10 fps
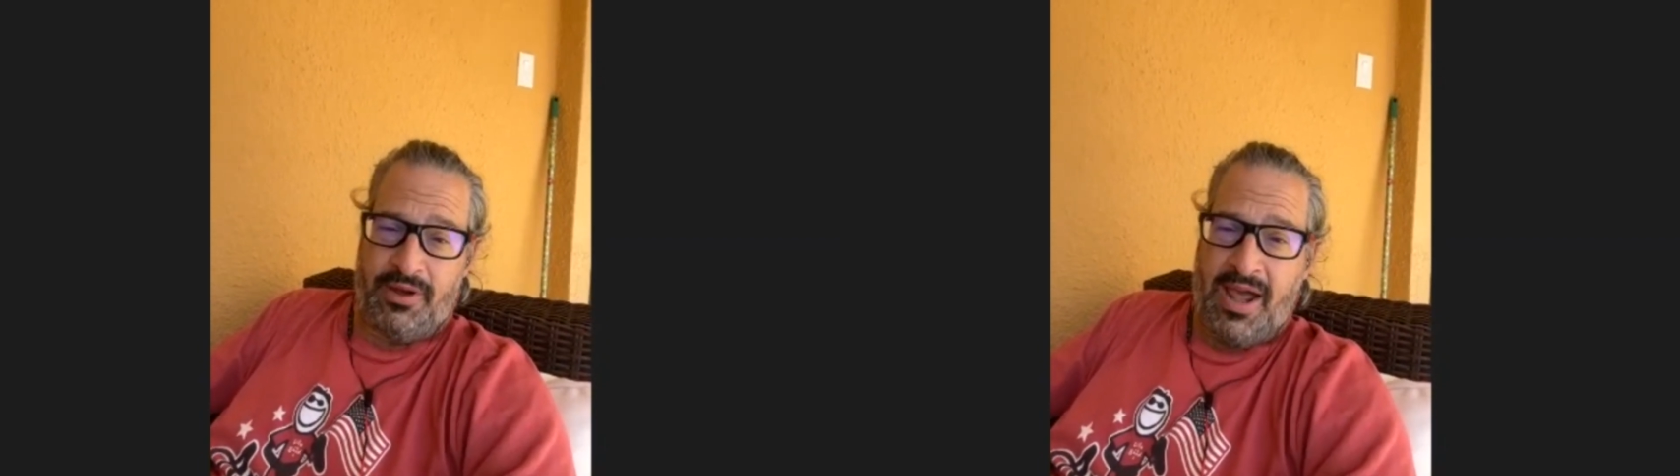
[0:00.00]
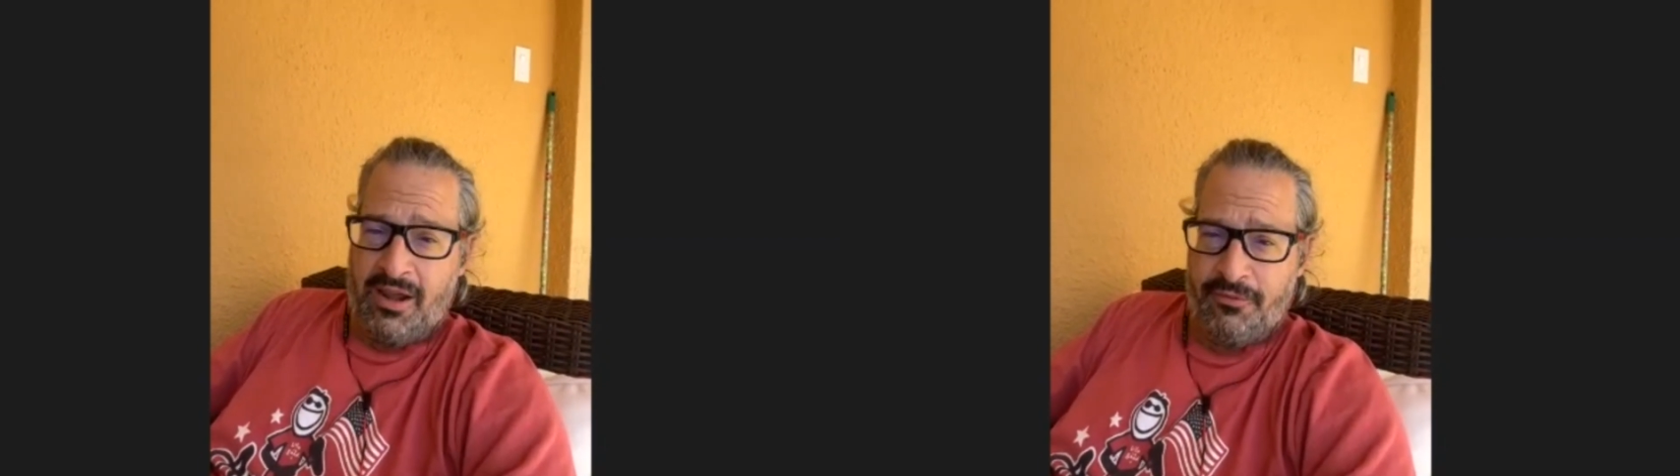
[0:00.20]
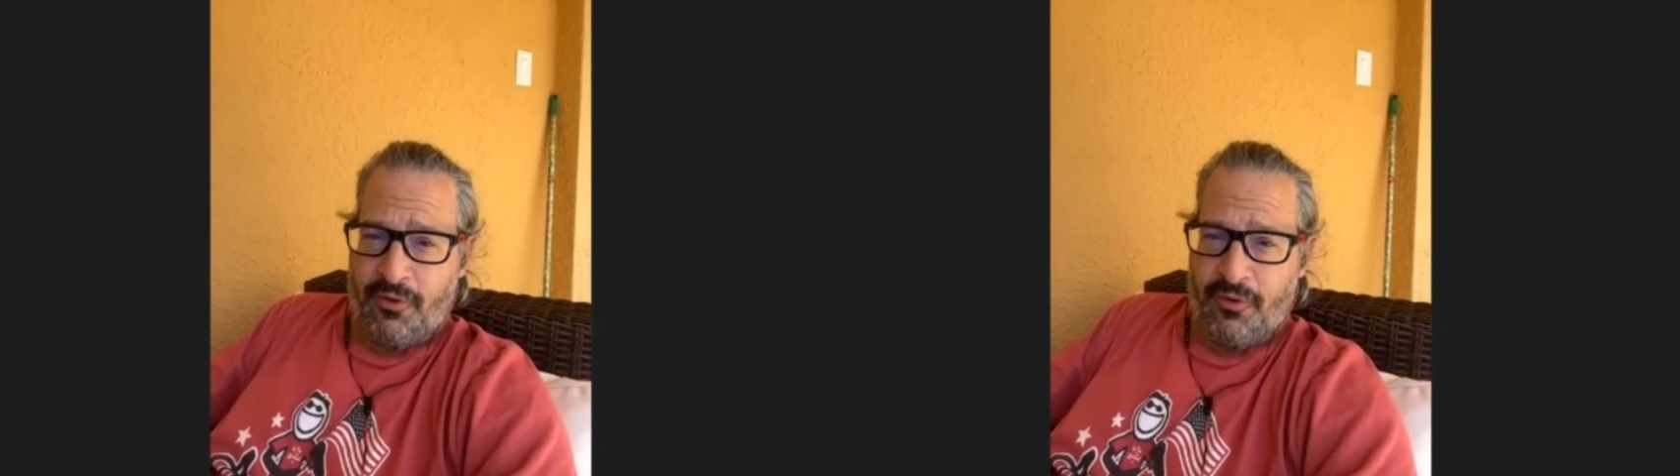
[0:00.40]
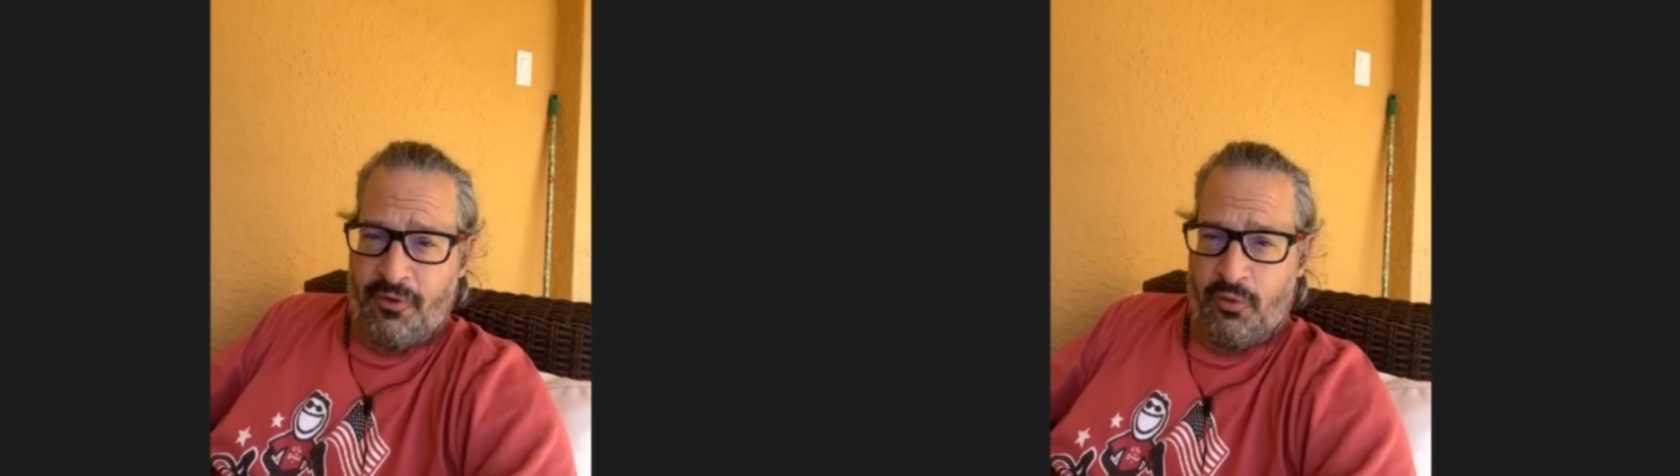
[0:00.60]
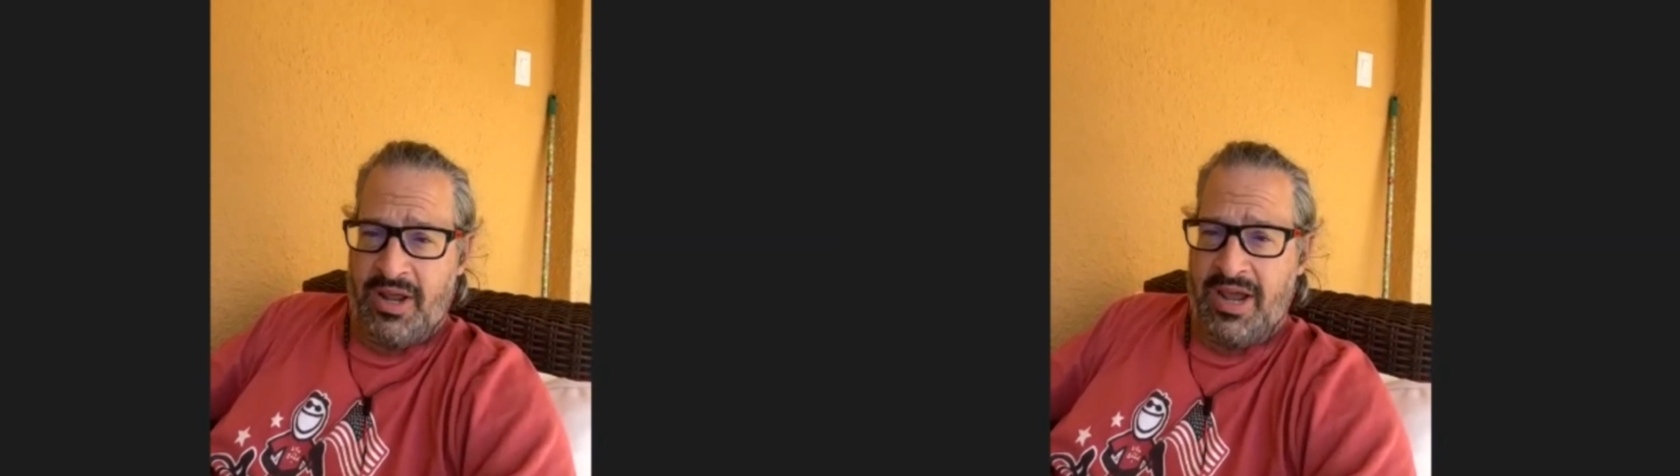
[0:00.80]
iPhone
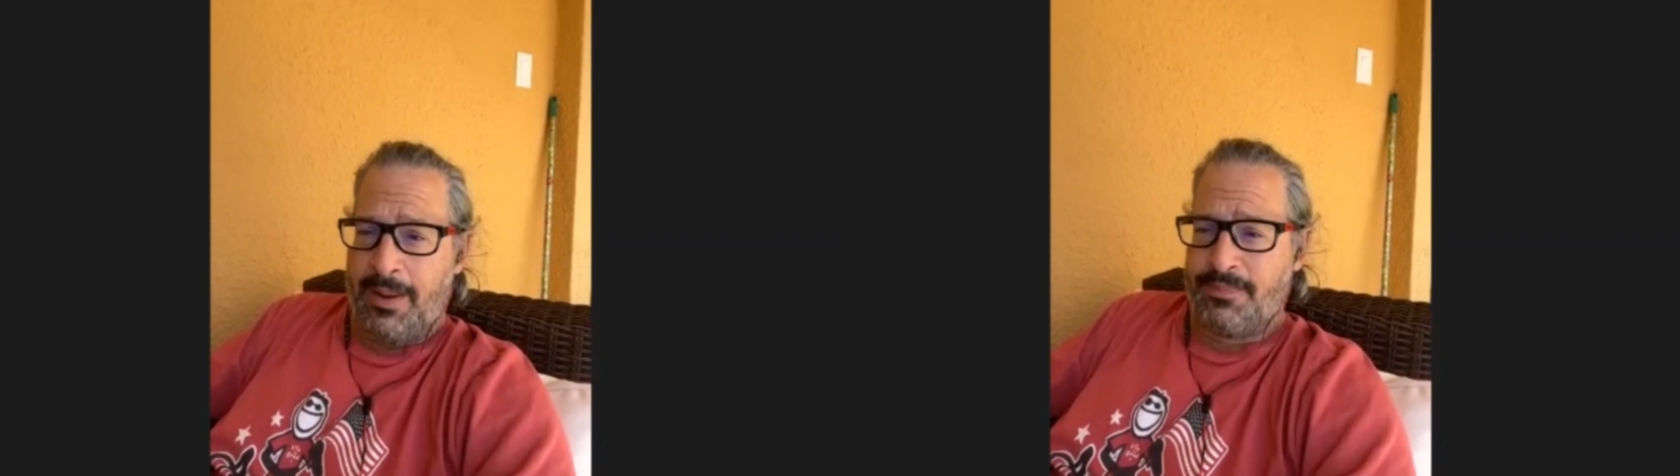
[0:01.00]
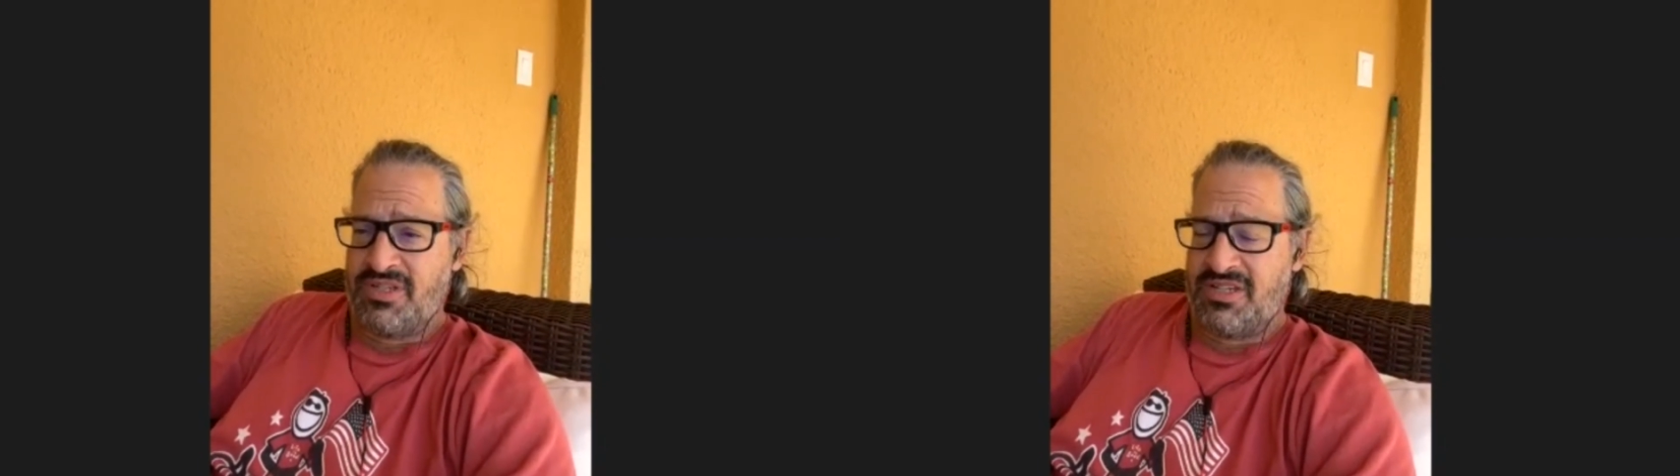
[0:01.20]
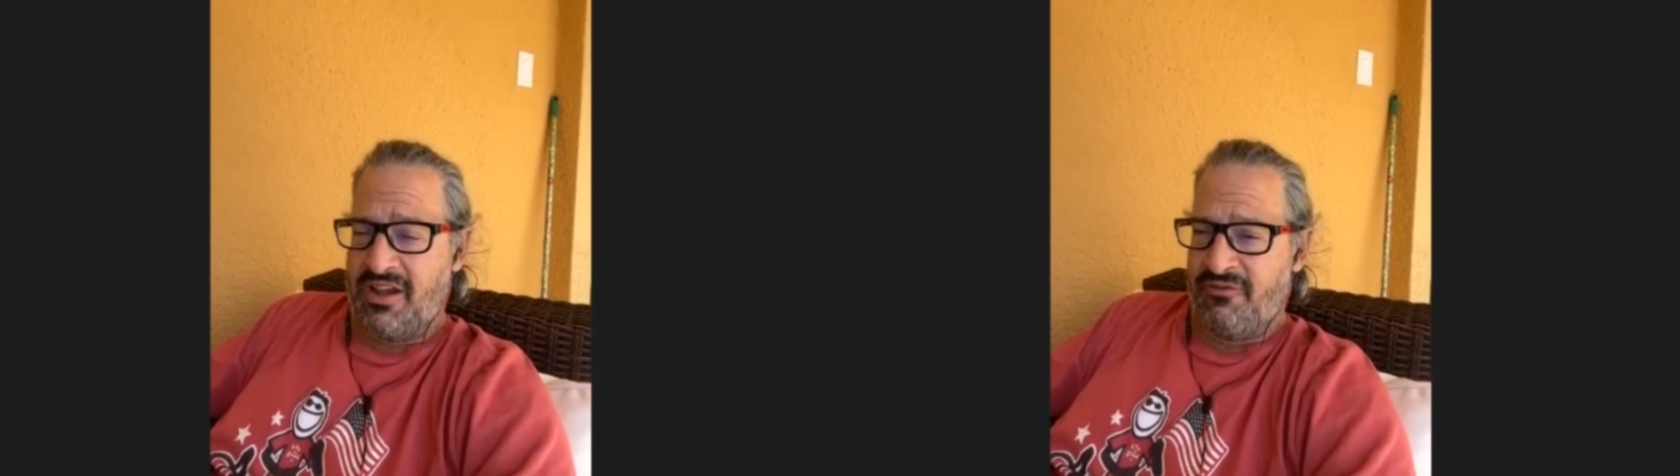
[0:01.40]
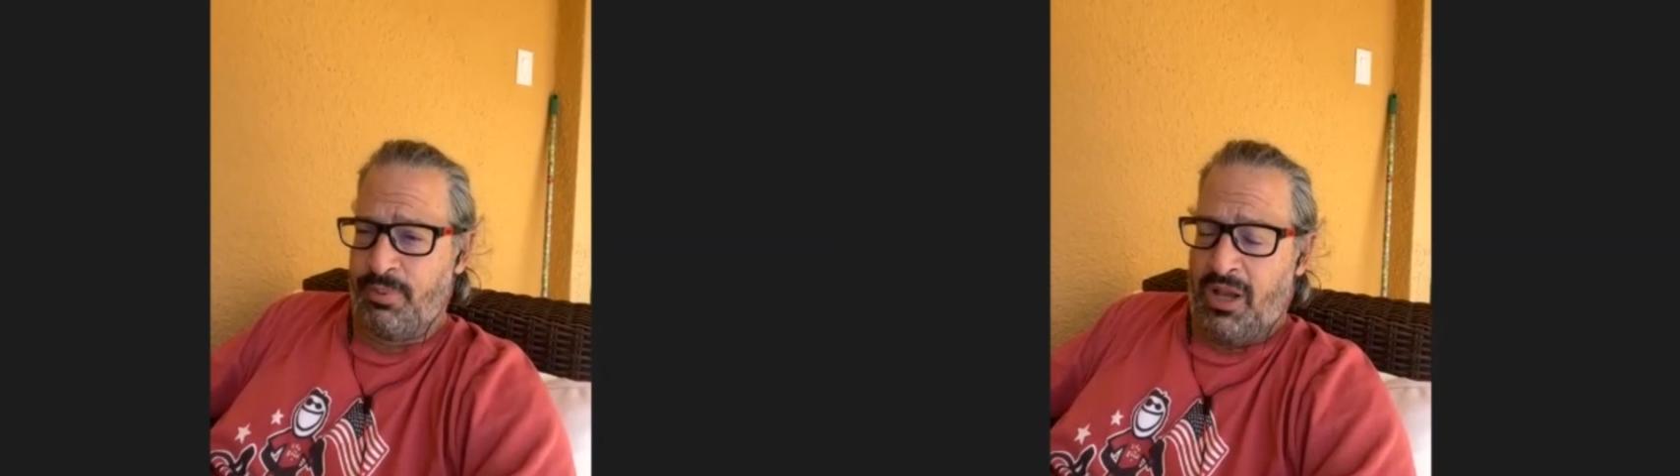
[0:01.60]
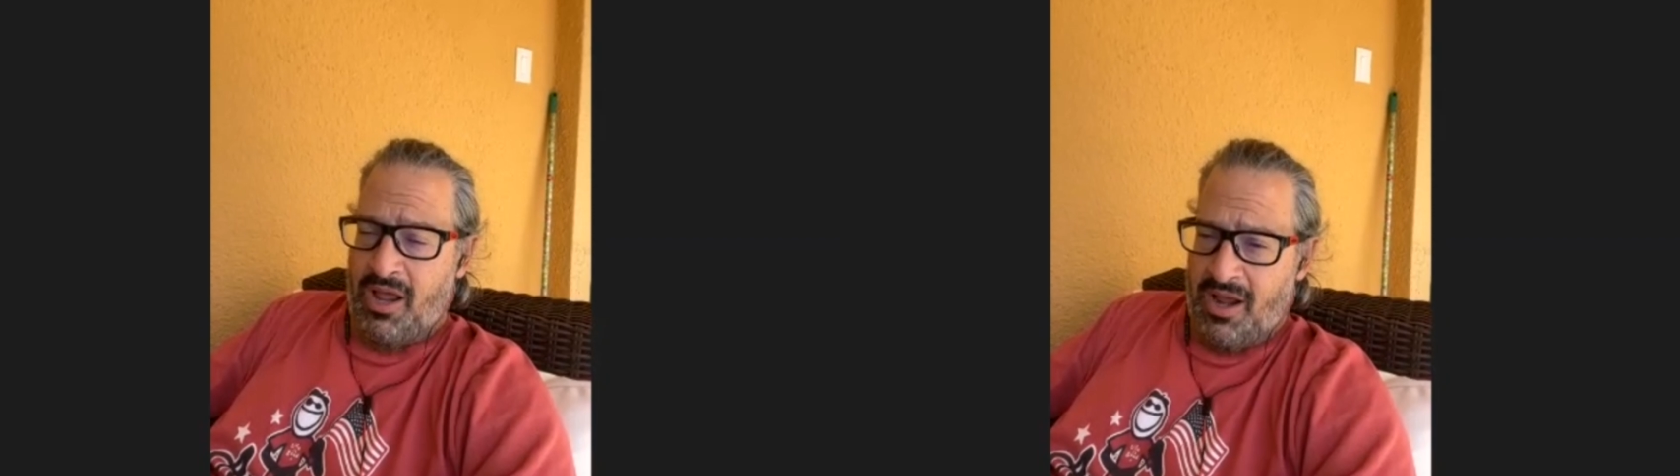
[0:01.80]
apps. I've
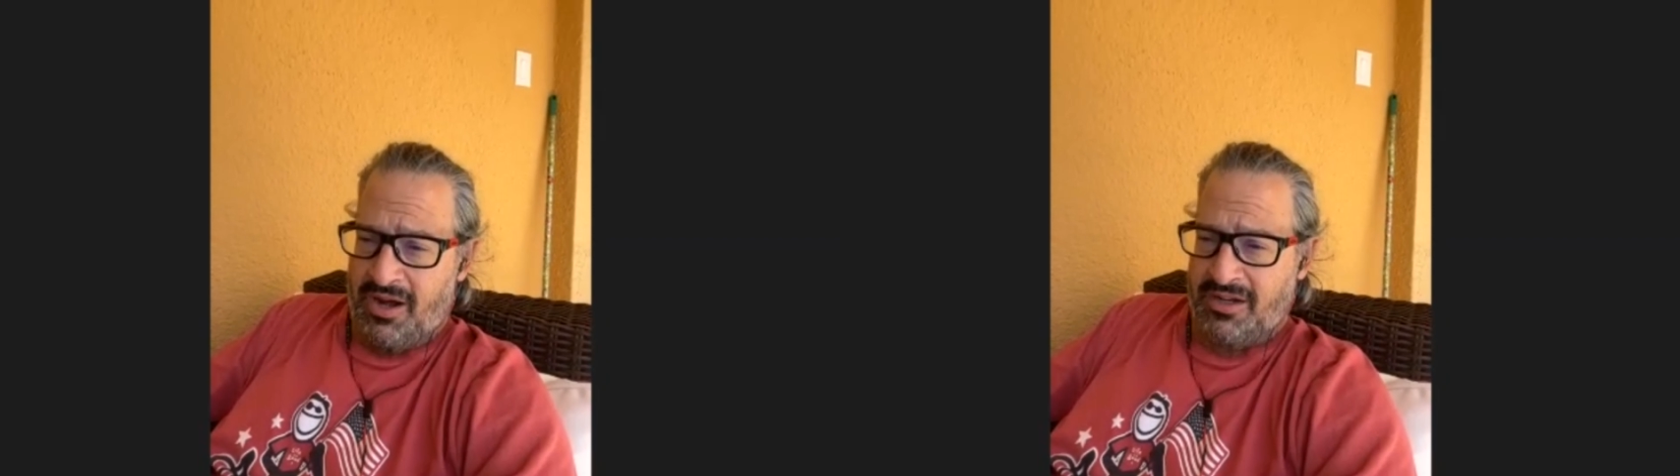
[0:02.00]
blogged.